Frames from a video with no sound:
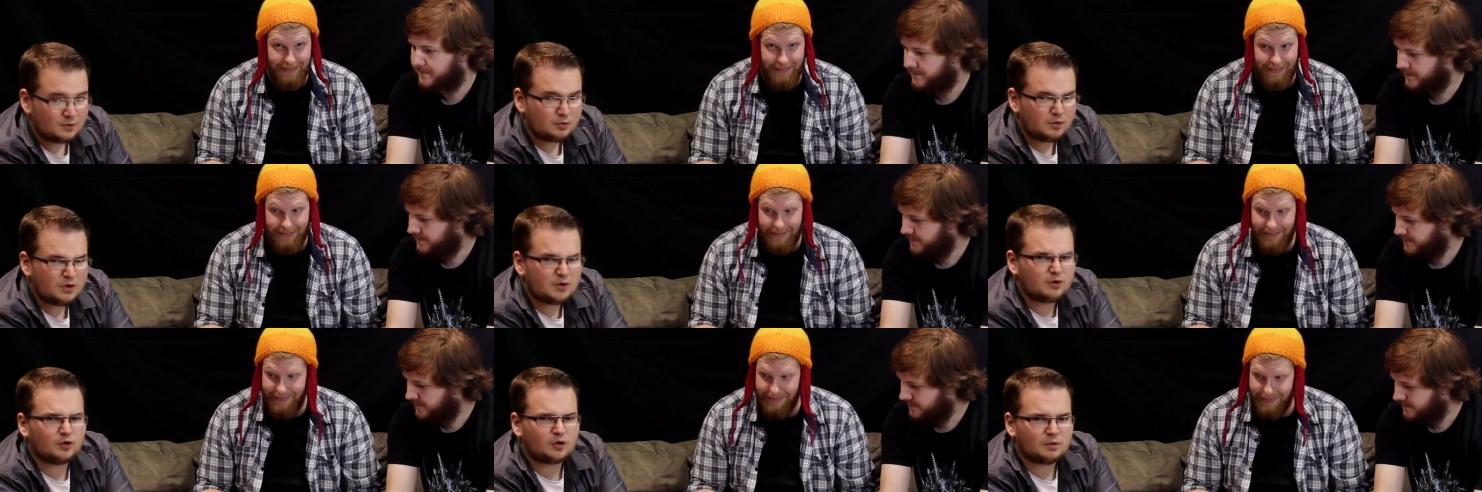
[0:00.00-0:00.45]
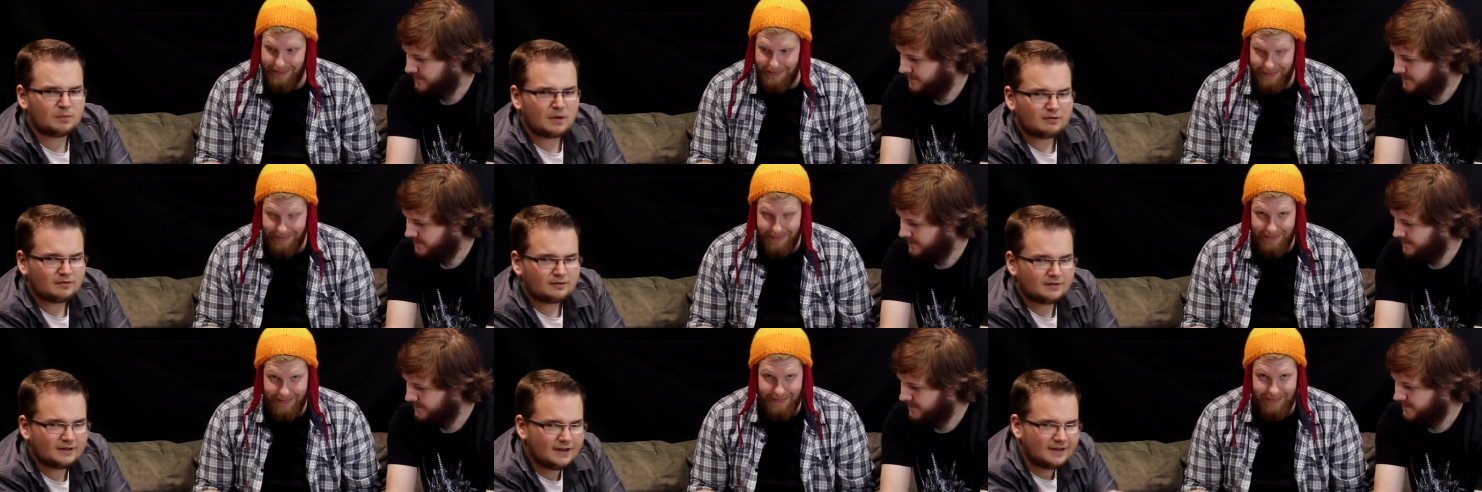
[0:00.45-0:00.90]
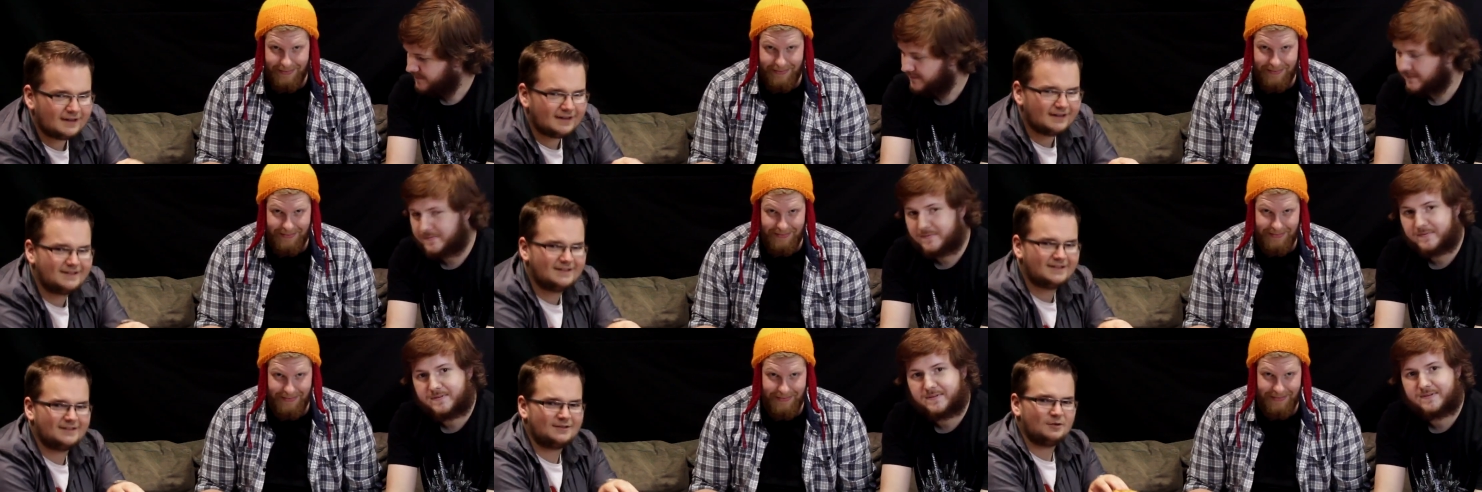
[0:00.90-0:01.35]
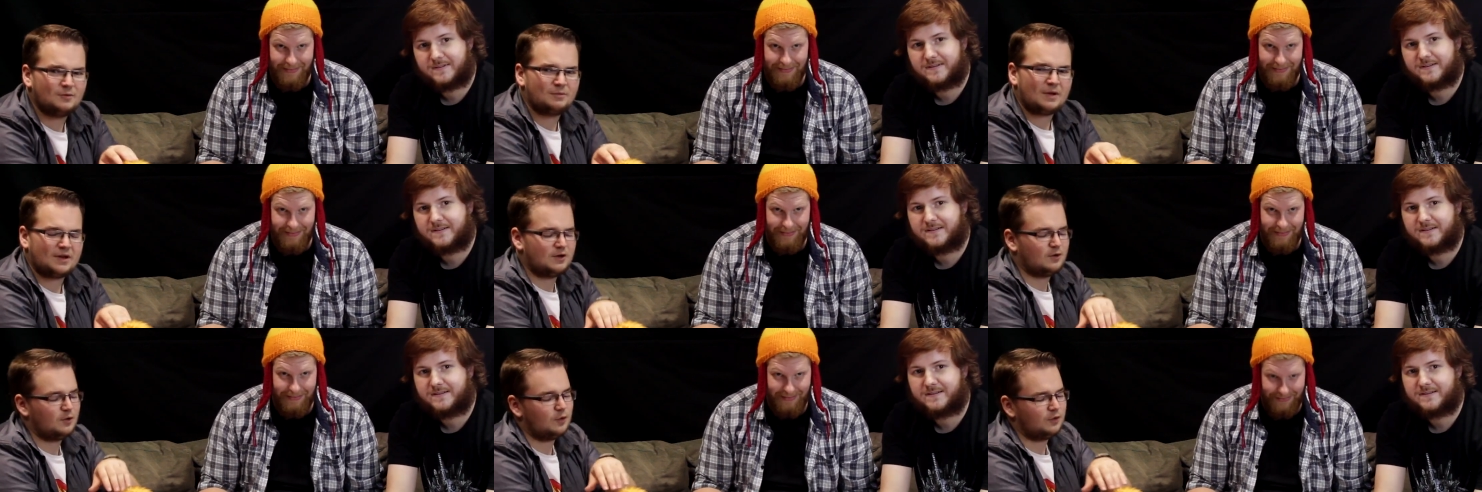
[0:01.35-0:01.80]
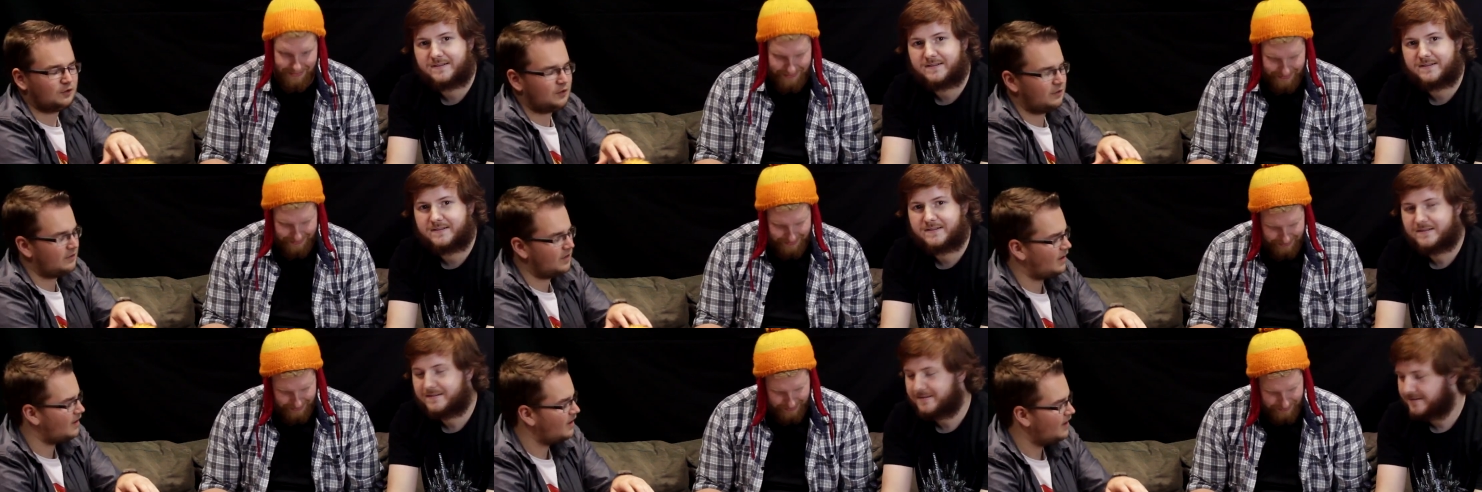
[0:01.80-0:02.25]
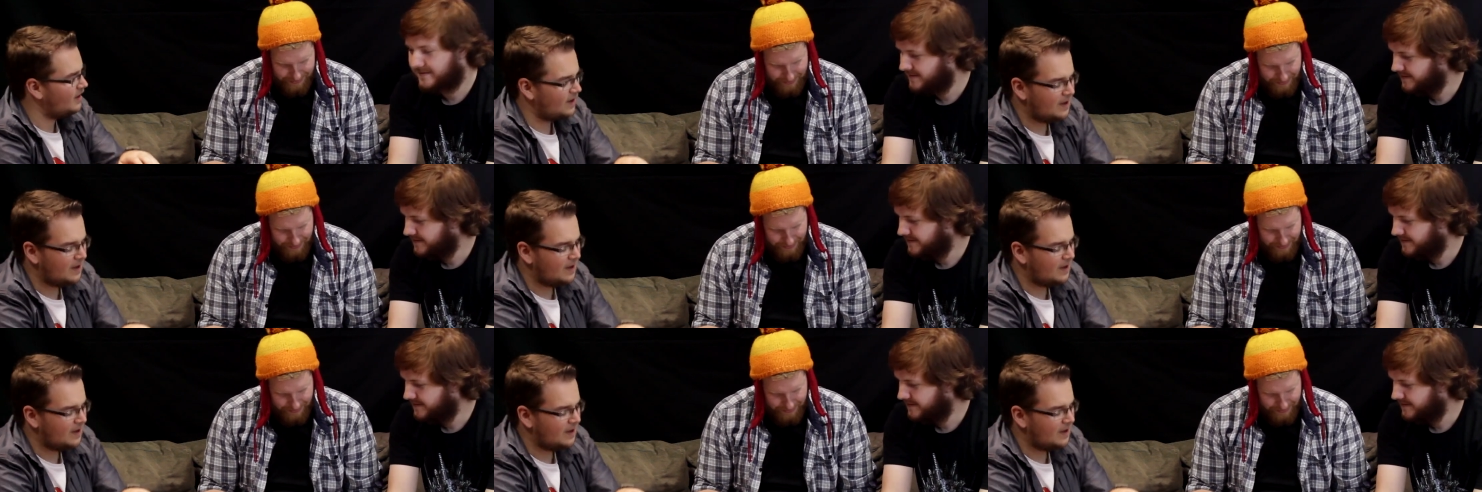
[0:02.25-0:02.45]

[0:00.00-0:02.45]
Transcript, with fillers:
Speaker 1: What are you talking about? You're all making noise over there.